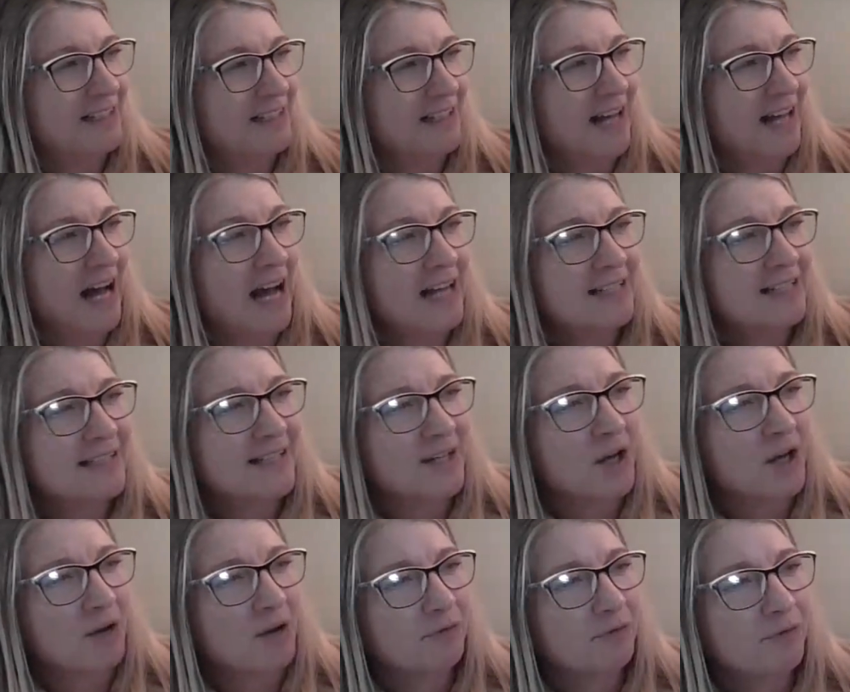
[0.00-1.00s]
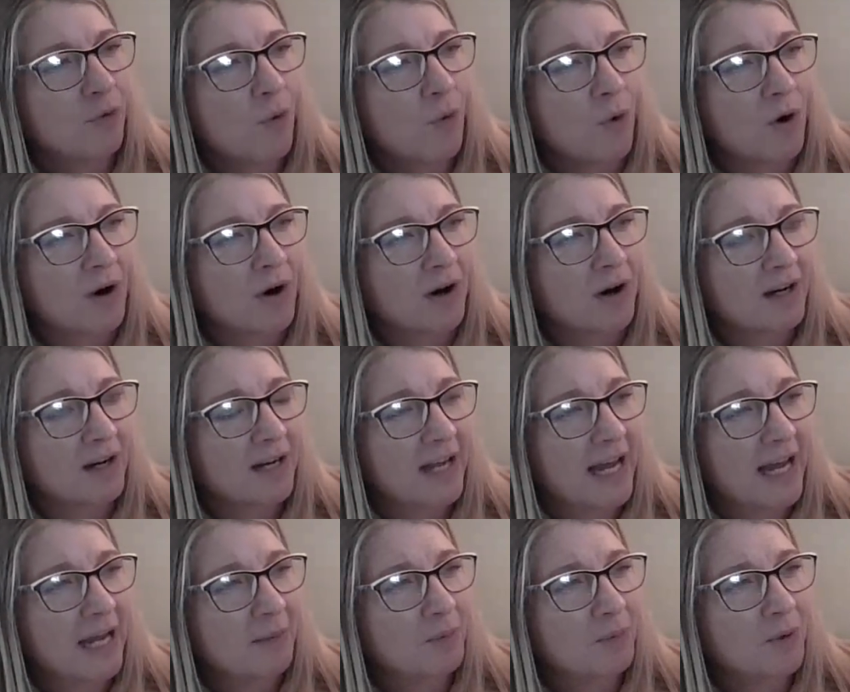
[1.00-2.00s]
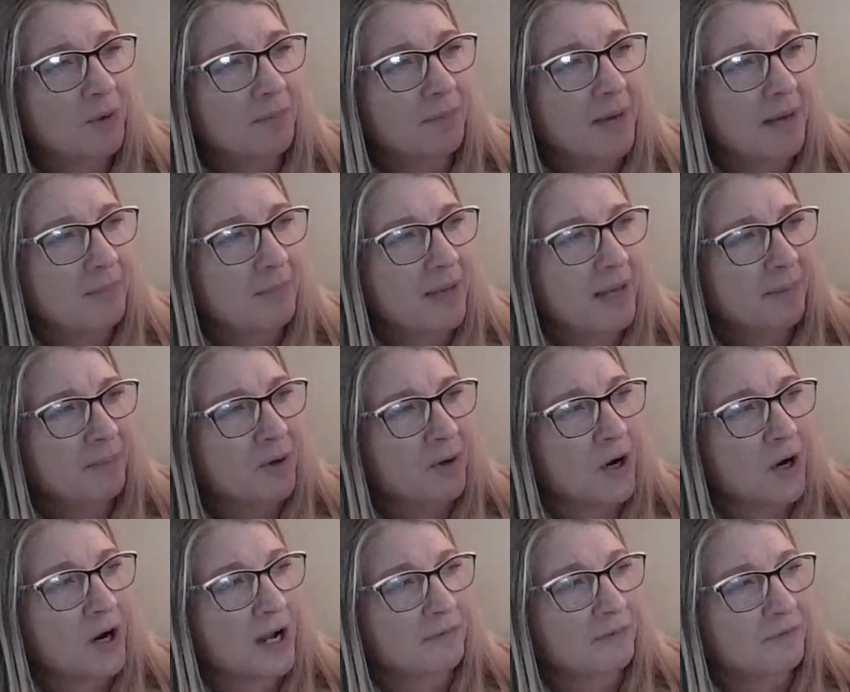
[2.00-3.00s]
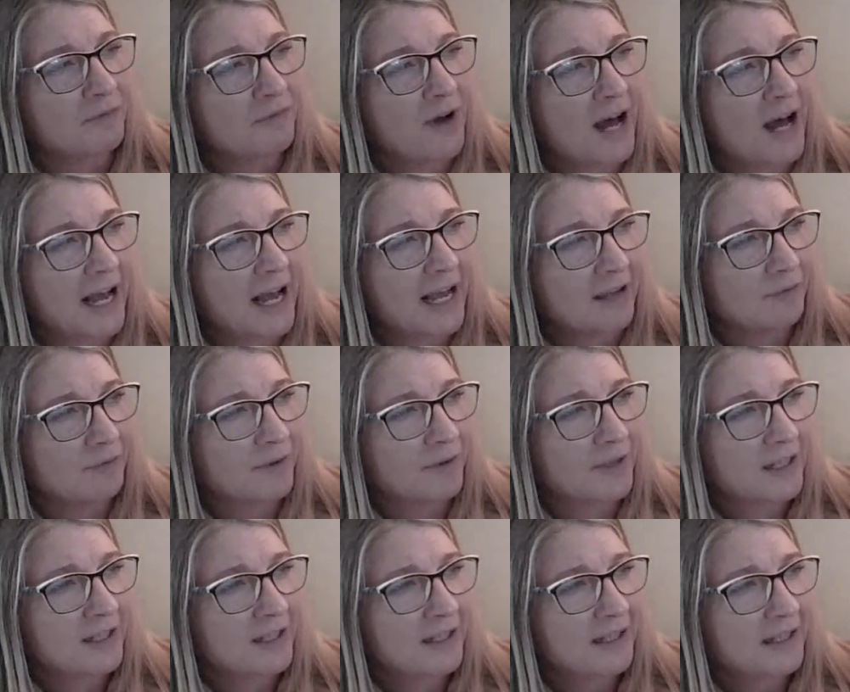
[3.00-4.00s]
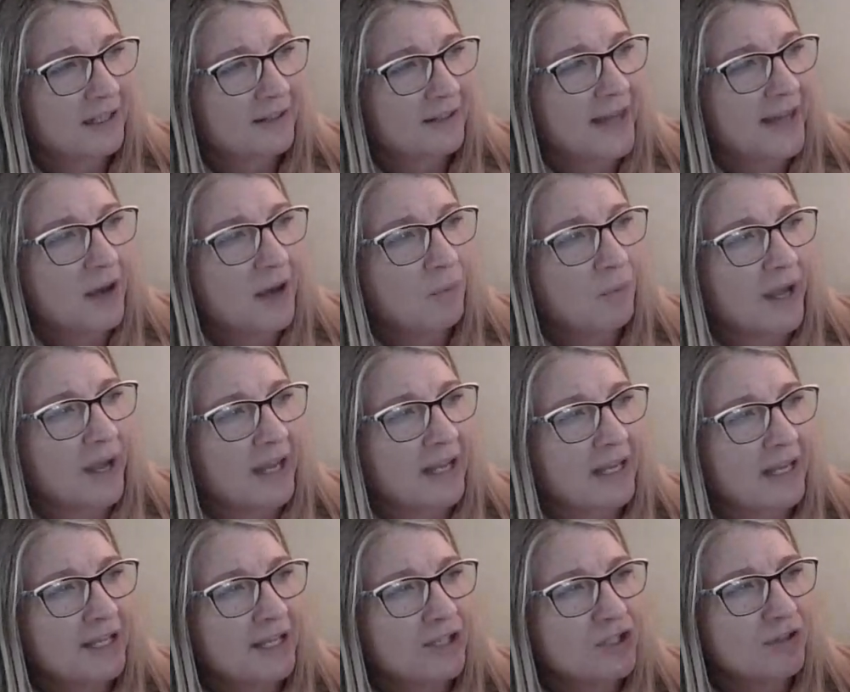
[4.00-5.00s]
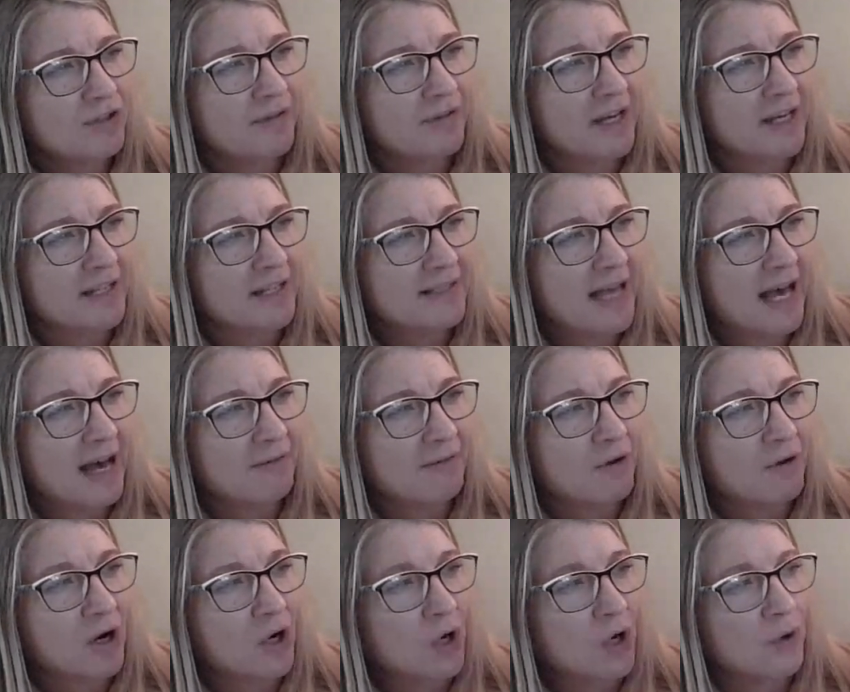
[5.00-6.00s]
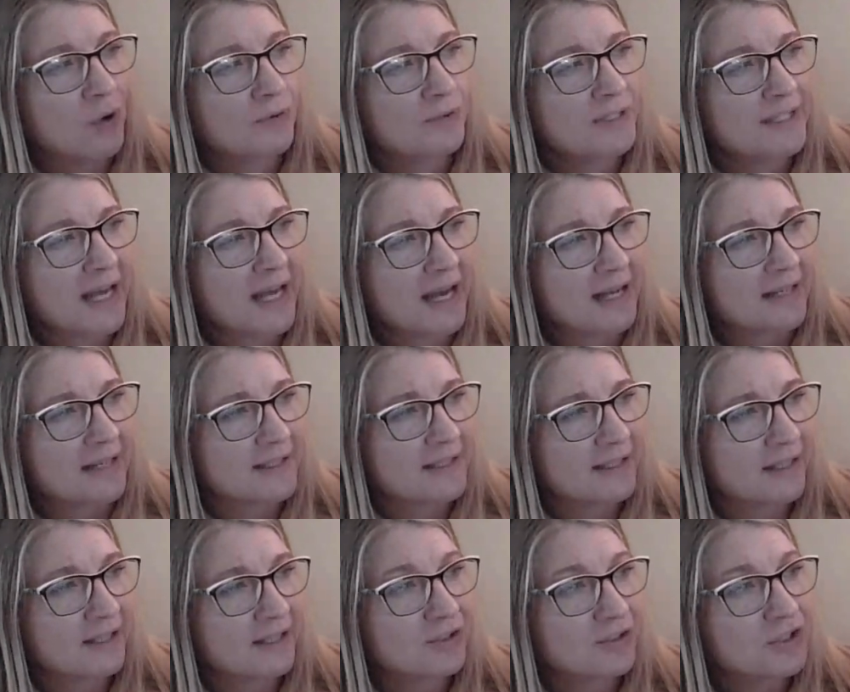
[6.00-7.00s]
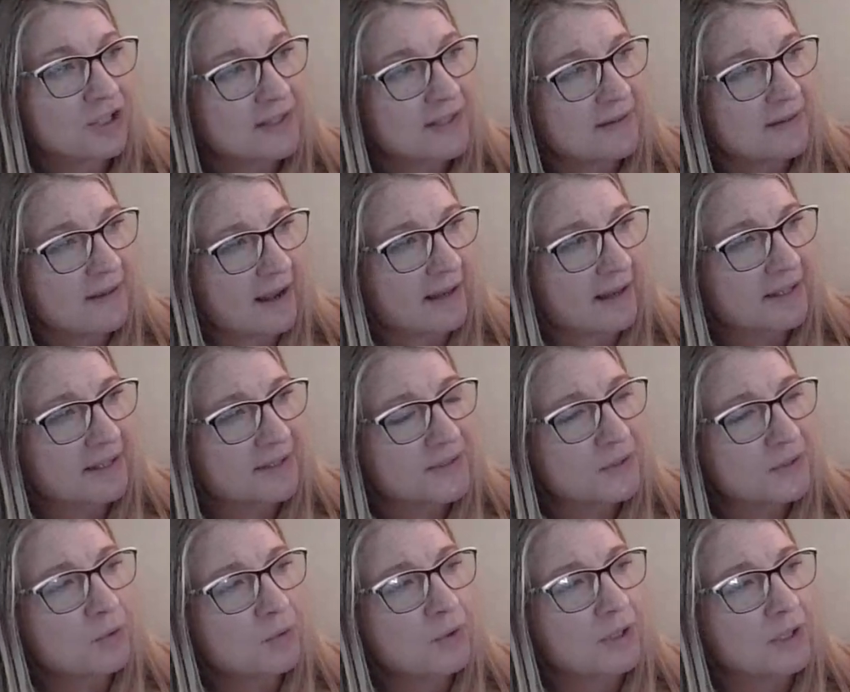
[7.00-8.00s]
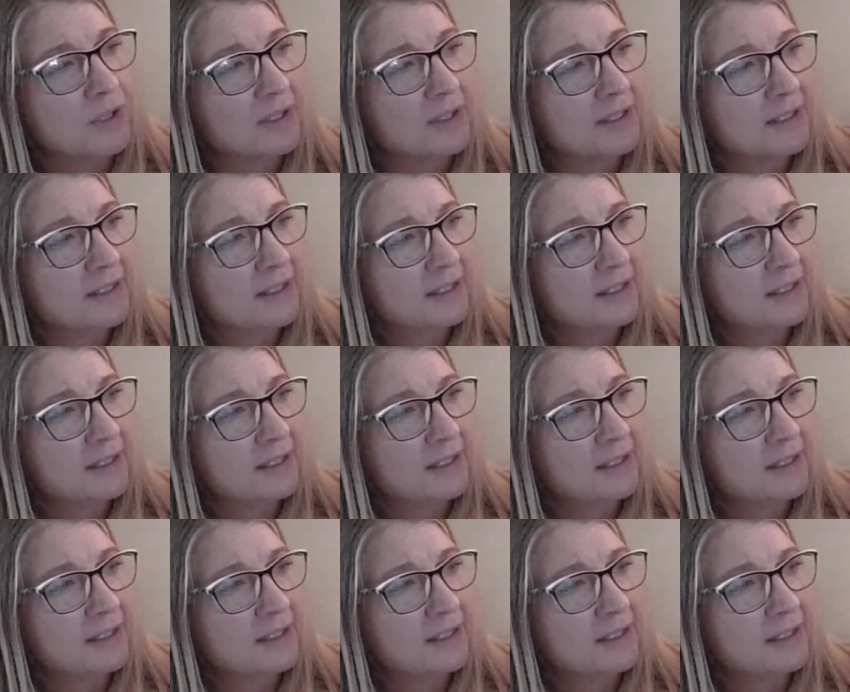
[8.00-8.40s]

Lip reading: I sit on 4 and put my paper on 5. That way each of us have our own desk, just like in school.